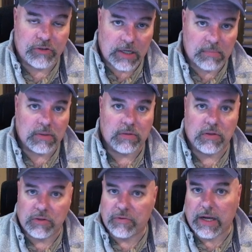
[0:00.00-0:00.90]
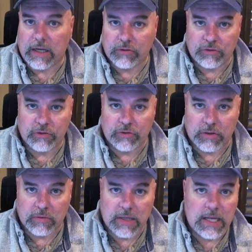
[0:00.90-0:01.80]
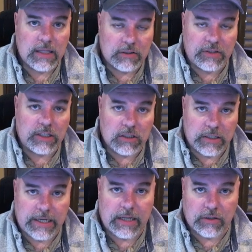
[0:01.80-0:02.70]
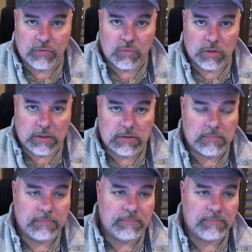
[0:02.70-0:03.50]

to upload those files to you. Let's take a look at how this works.